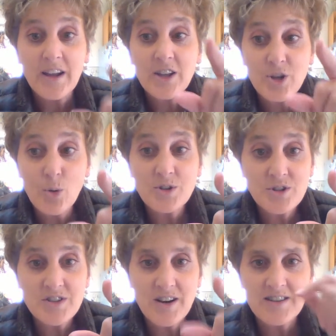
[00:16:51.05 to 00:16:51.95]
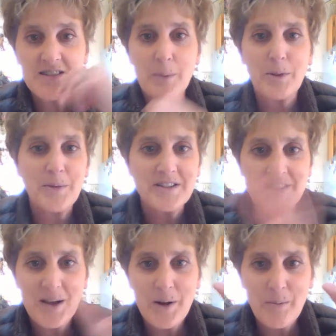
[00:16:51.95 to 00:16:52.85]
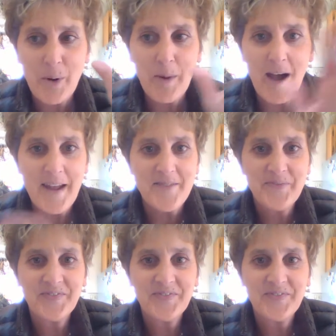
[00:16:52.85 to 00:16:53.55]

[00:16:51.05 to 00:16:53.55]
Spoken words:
your doTERRA supplements. Bye-bye.